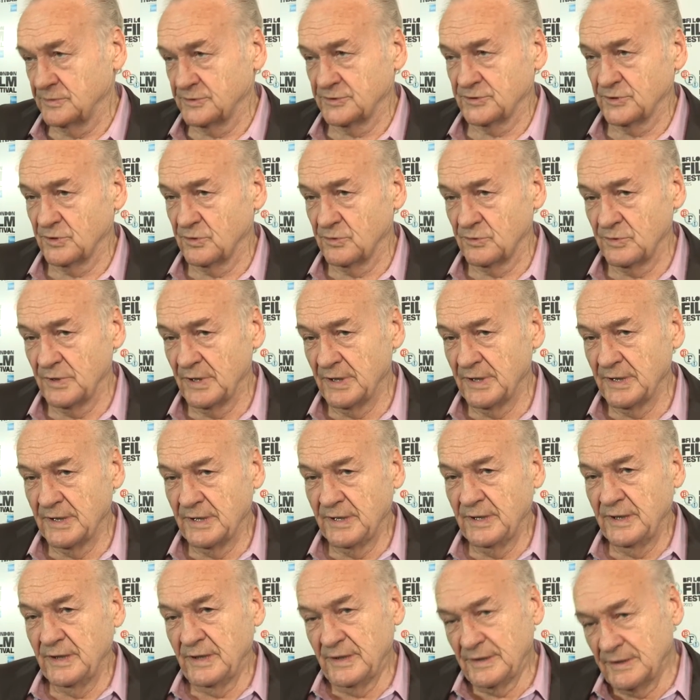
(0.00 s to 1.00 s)
So
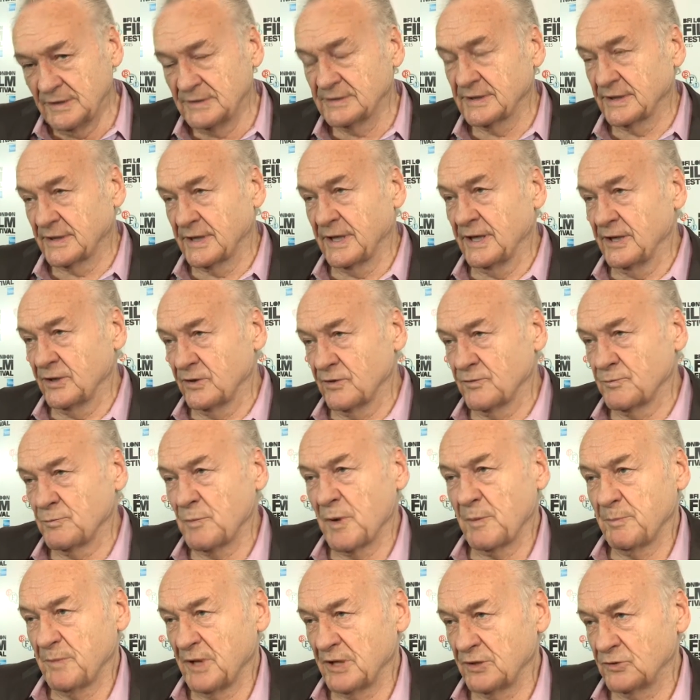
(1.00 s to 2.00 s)
it is a kind of
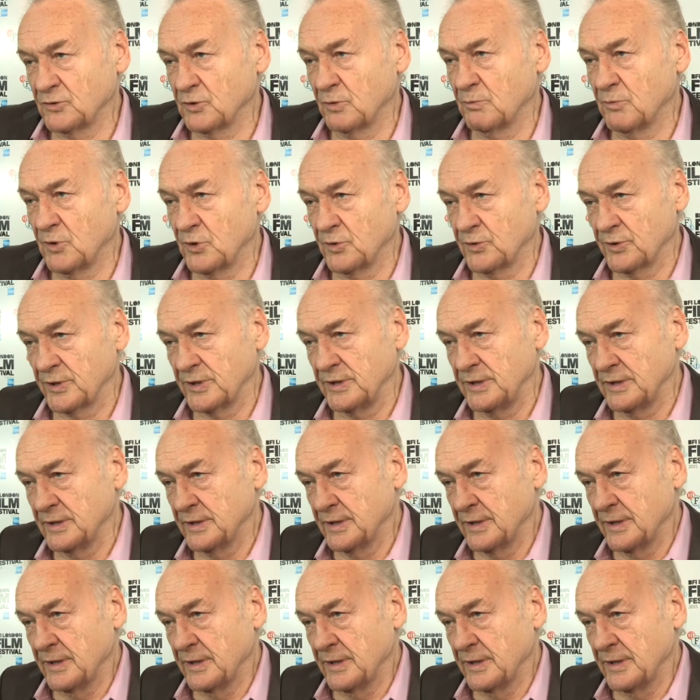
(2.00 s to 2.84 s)
memento mori,